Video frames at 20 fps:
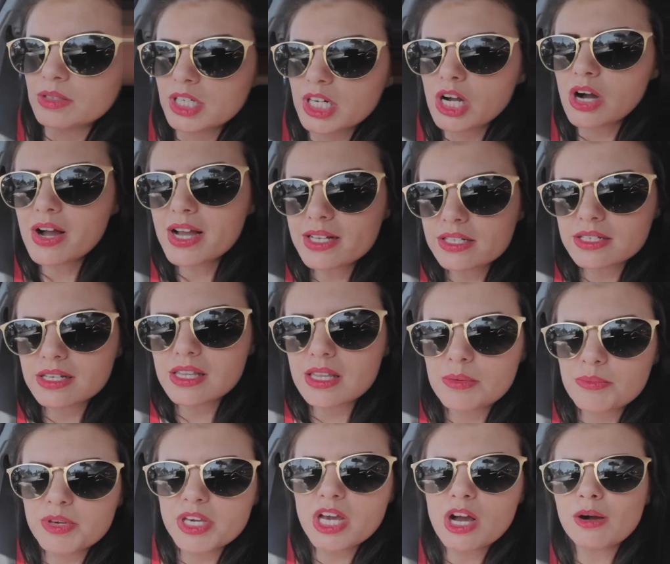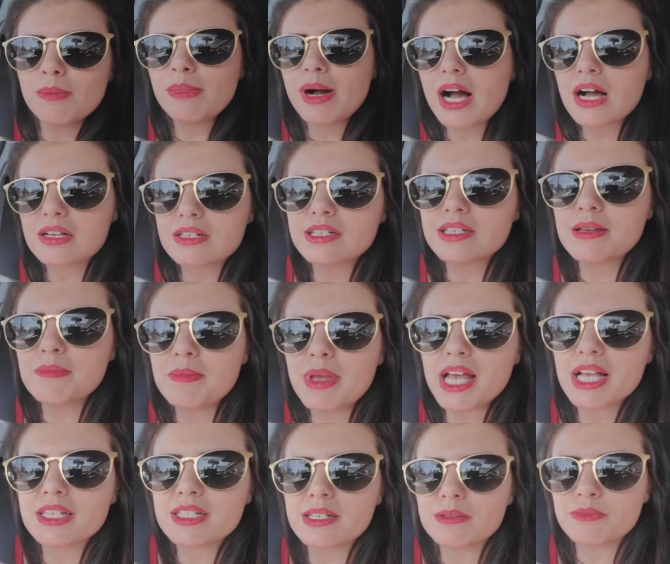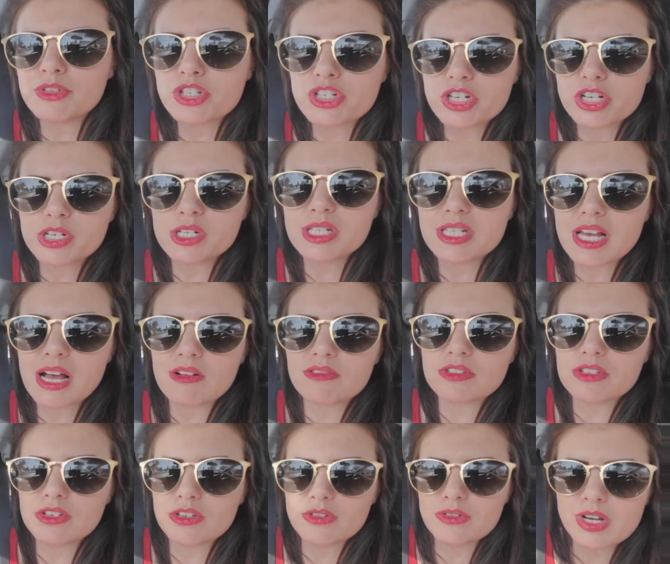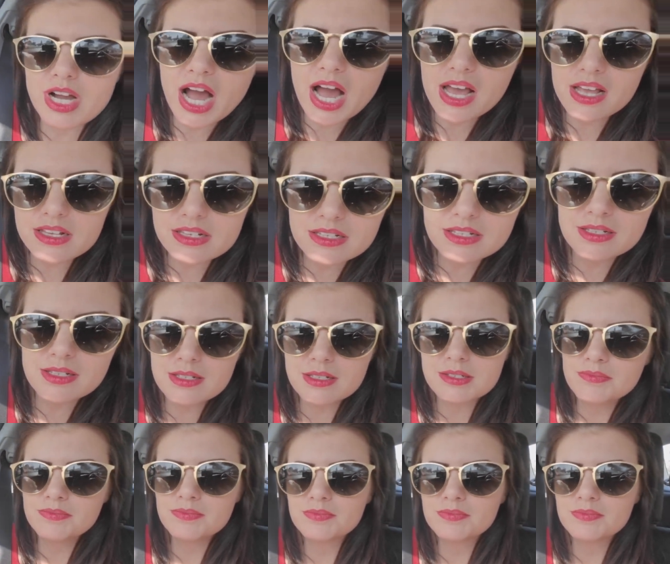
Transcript: You're going to the P.O. Box to mail some shirts out to you guys.